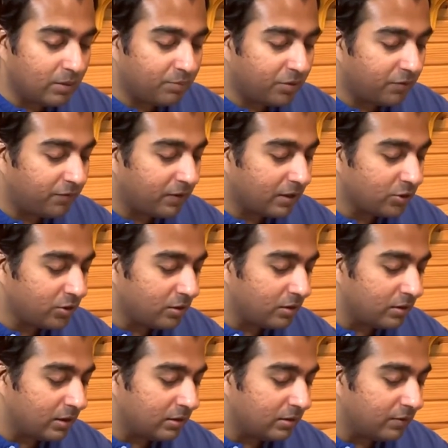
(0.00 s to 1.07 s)

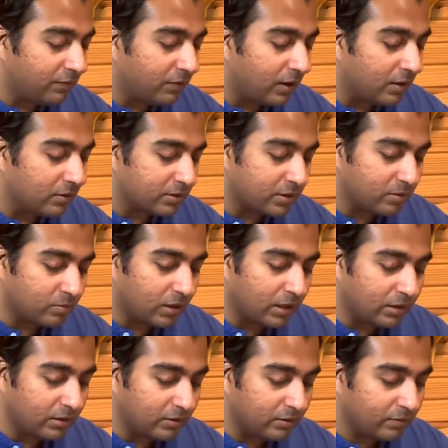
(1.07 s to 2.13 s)
imperfection that defiles the
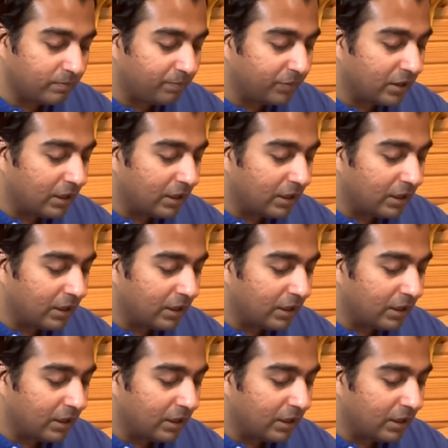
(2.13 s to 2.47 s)
mind.